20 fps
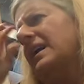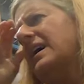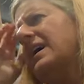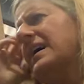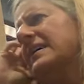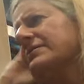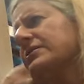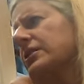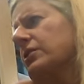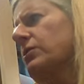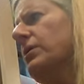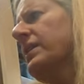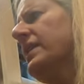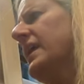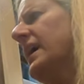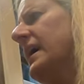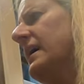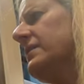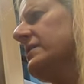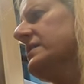and I'll have to go in
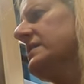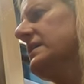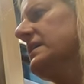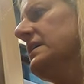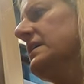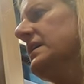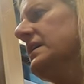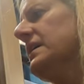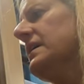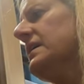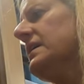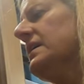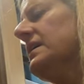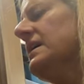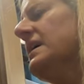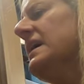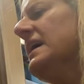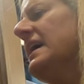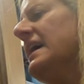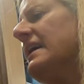the house and get,
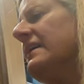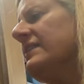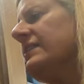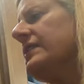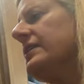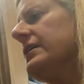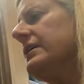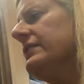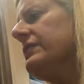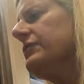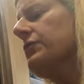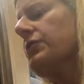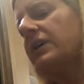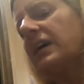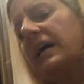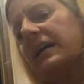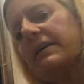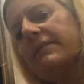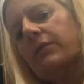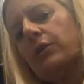is these are
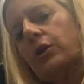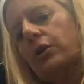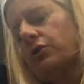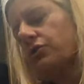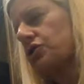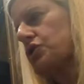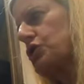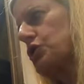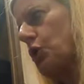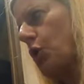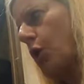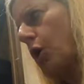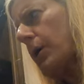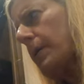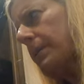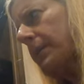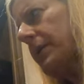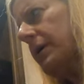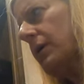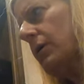kind of a little
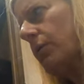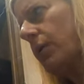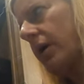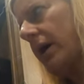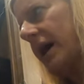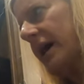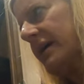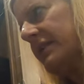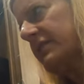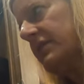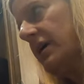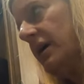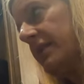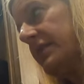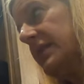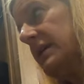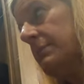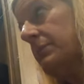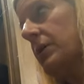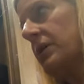sharp where I had
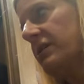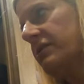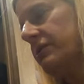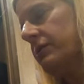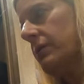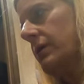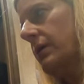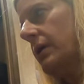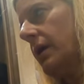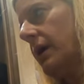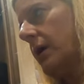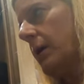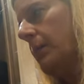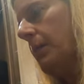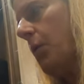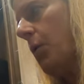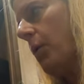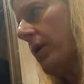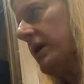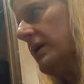cut them because they're at like a
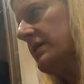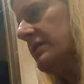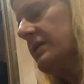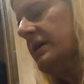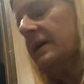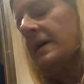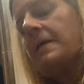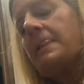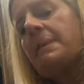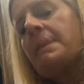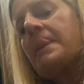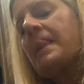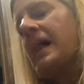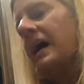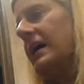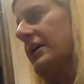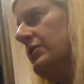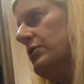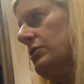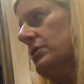point.
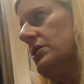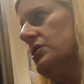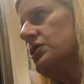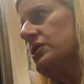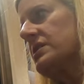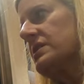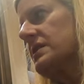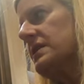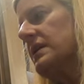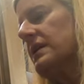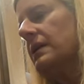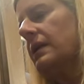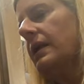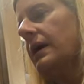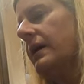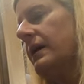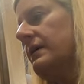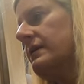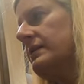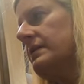You can just get
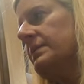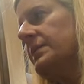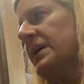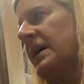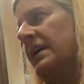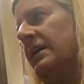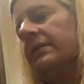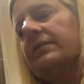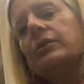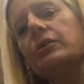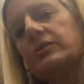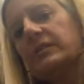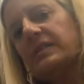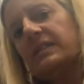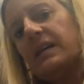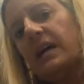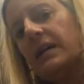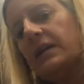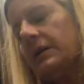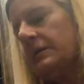like some kind of little
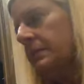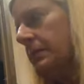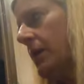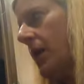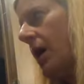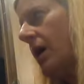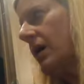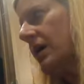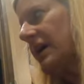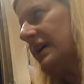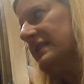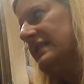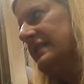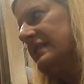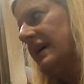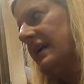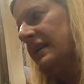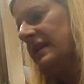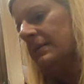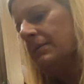sanding block and
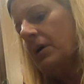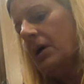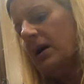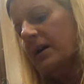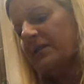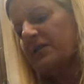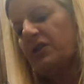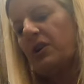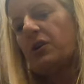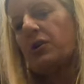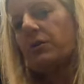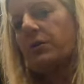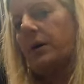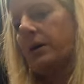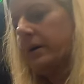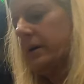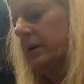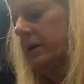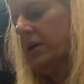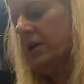sand them off so you're
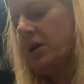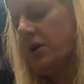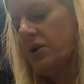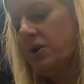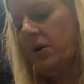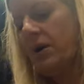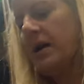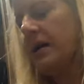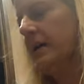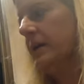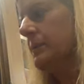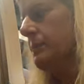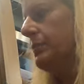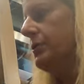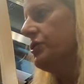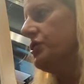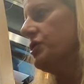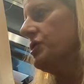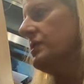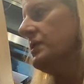not gonna cut your hand
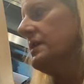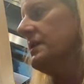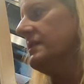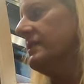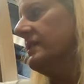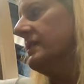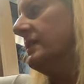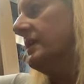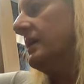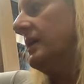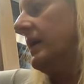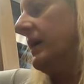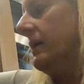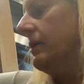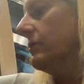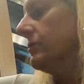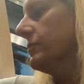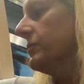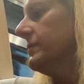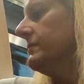pushing these in and
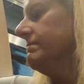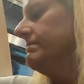out.